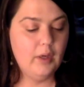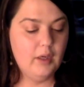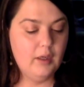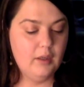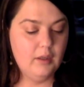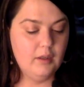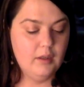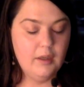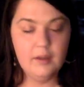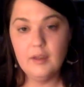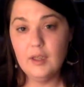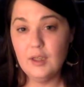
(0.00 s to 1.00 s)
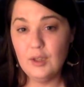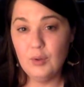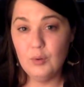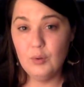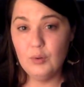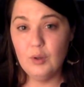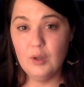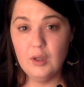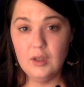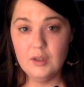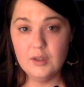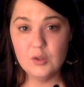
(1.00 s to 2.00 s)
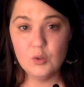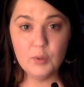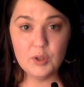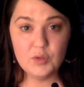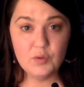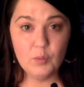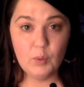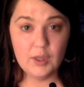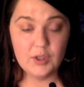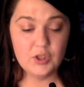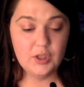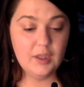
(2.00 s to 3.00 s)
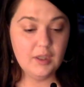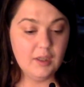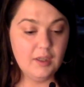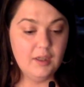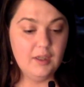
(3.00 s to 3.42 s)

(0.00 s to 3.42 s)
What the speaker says: and I thank you so much for watching.